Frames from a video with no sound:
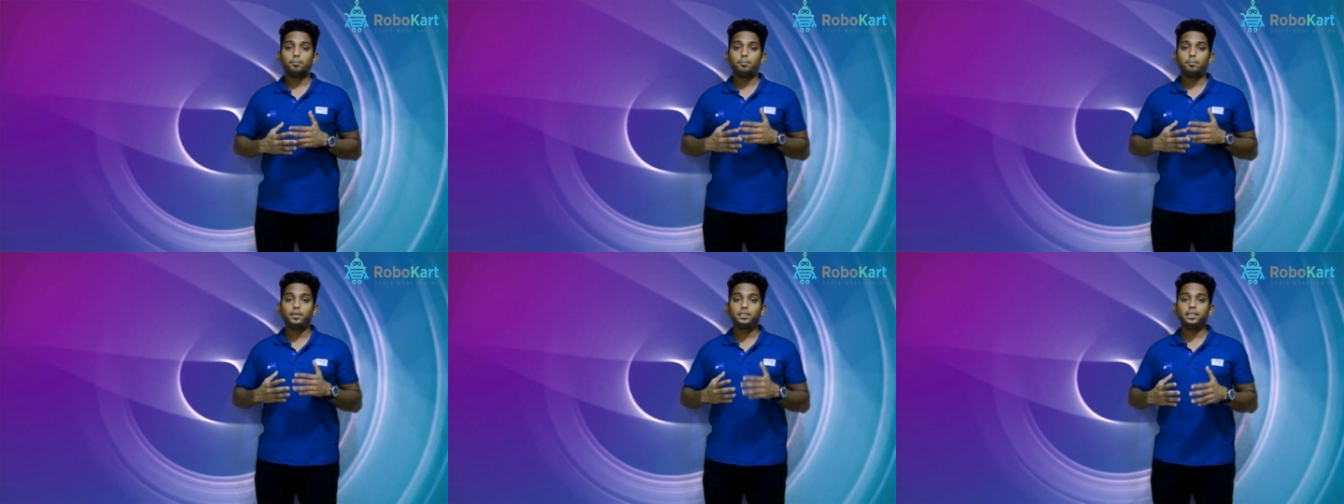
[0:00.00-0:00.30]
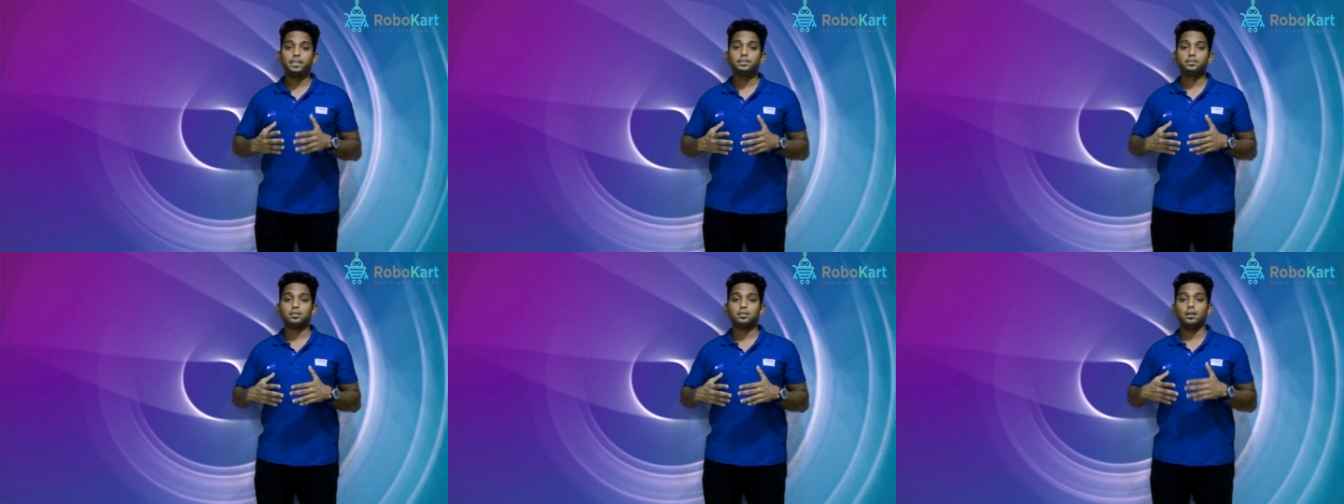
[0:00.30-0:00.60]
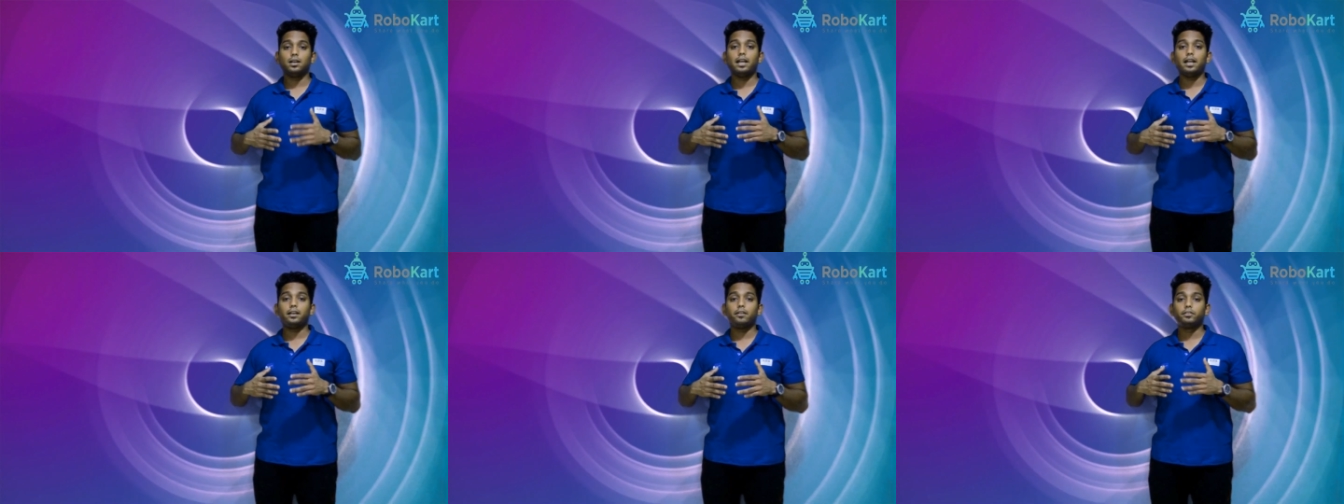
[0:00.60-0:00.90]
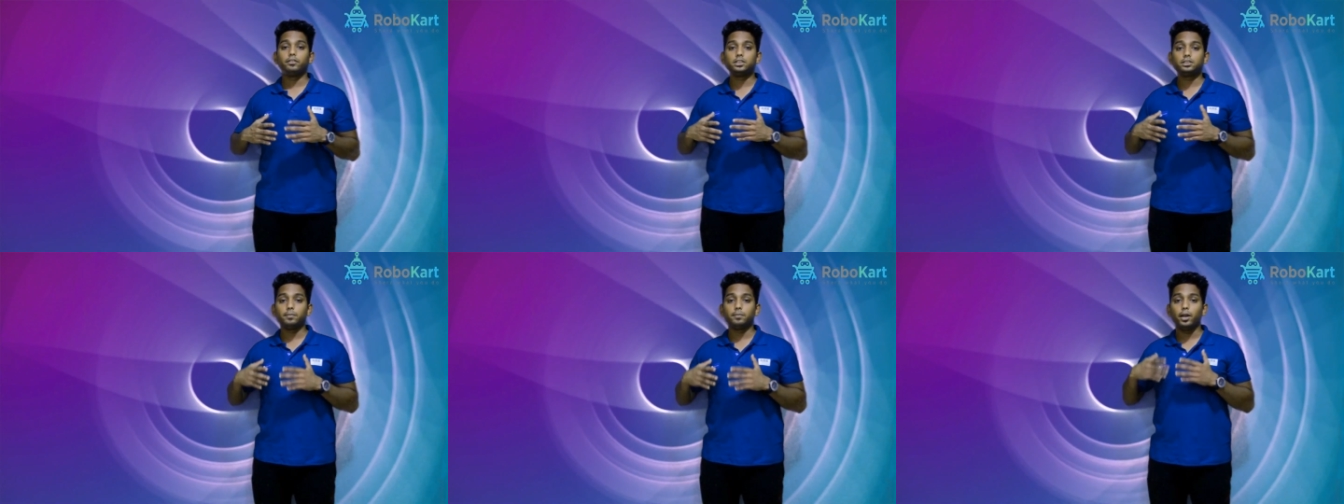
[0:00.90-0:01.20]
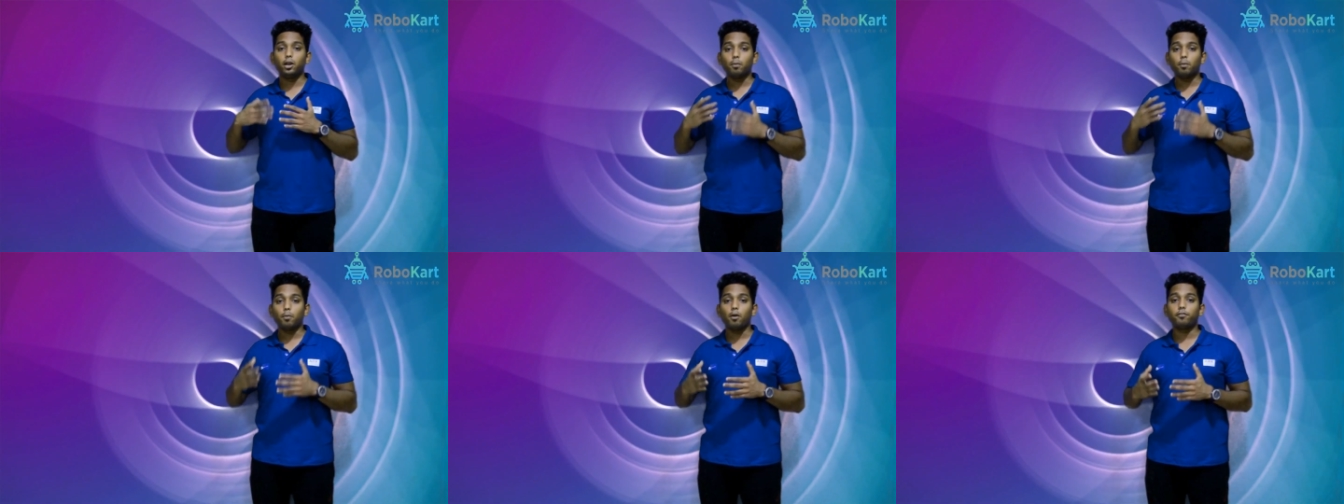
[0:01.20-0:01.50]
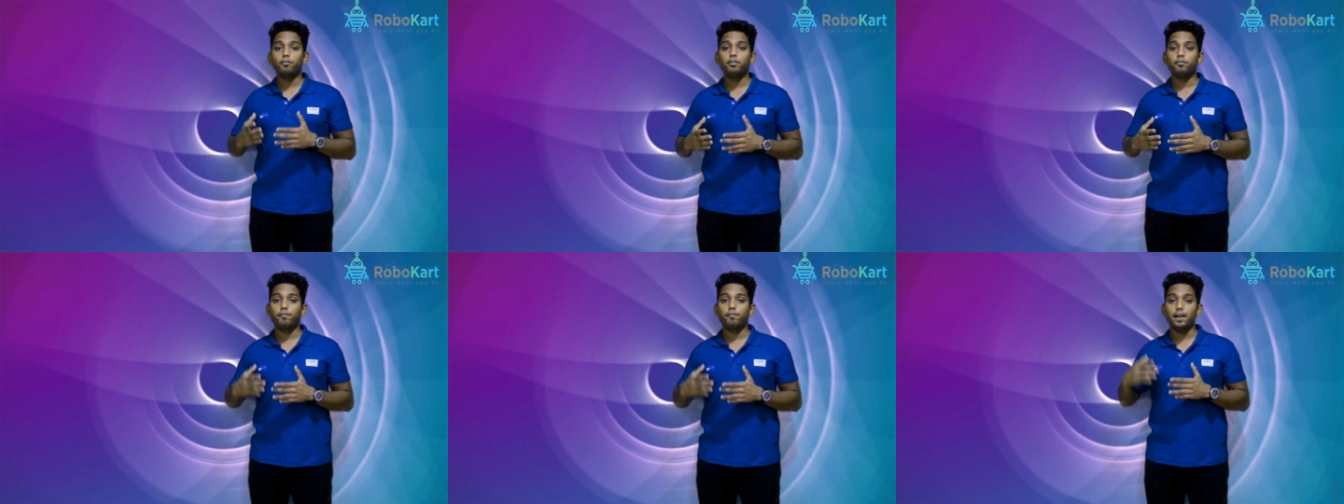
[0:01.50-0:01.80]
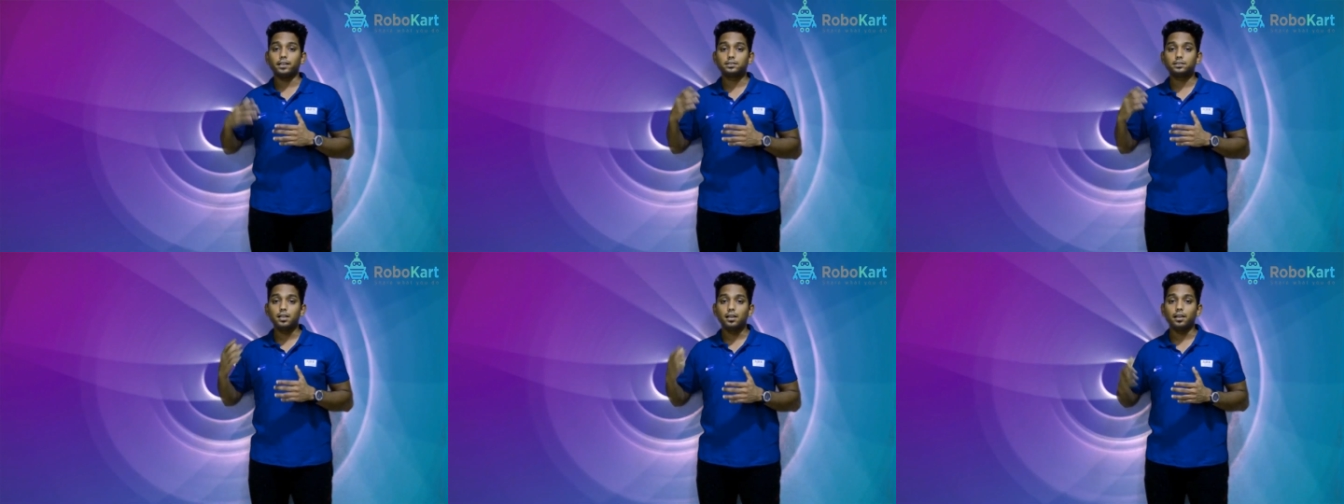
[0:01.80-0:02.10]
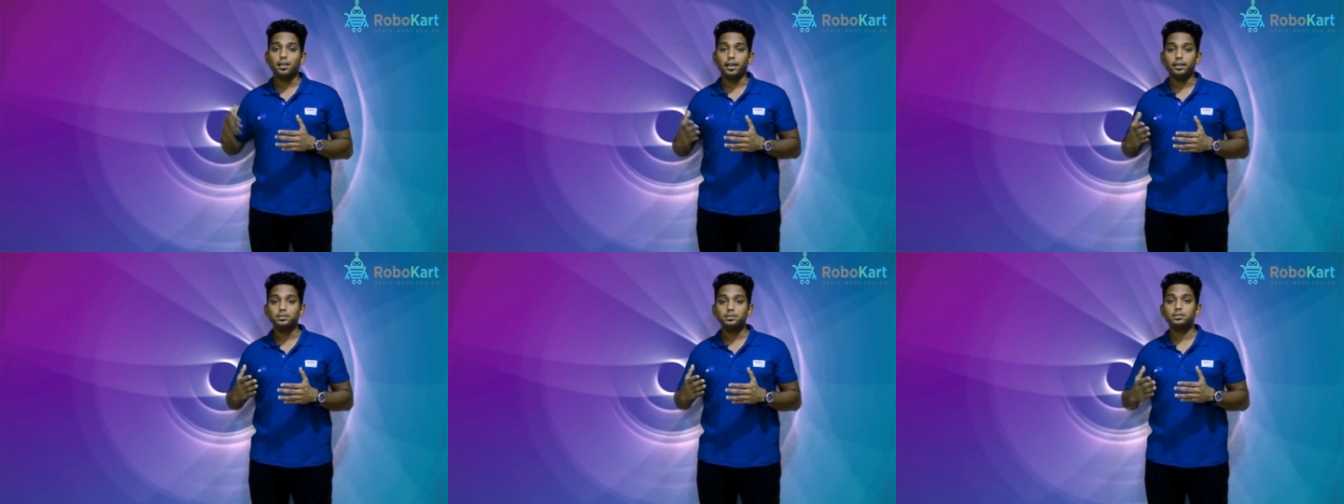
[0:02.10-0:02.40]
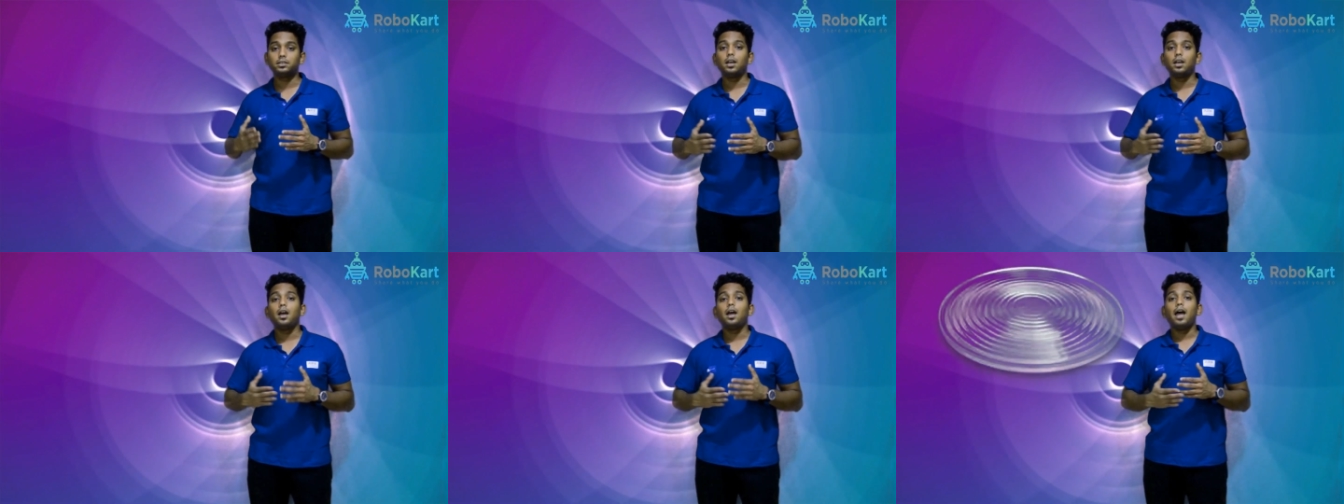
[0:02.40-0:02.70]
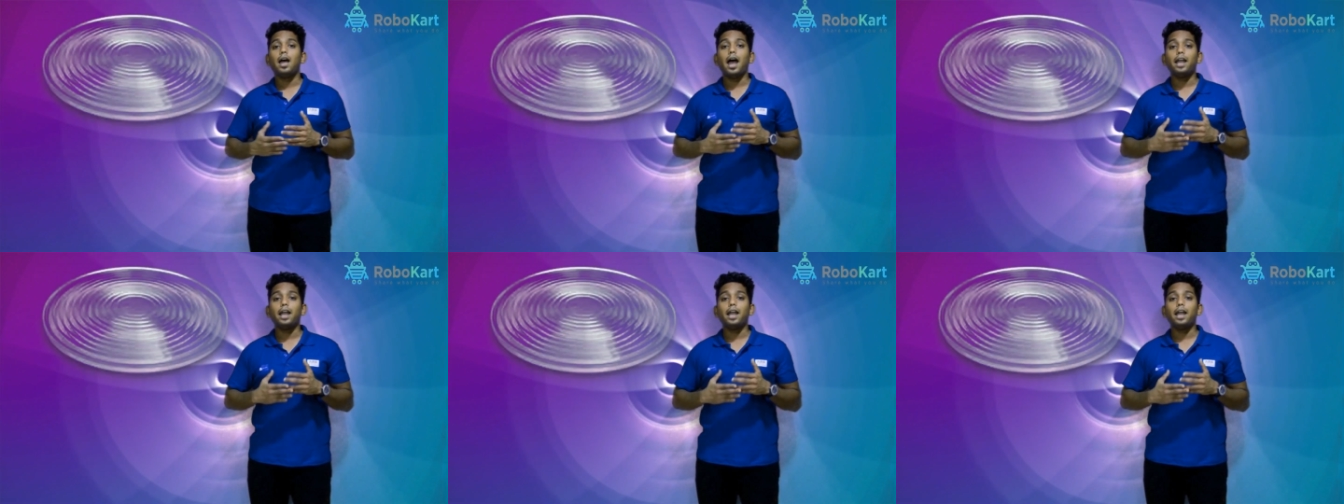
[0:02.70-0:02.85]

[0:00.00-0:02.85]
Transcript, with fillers: which is uh, like which is made up of the Fresnel lens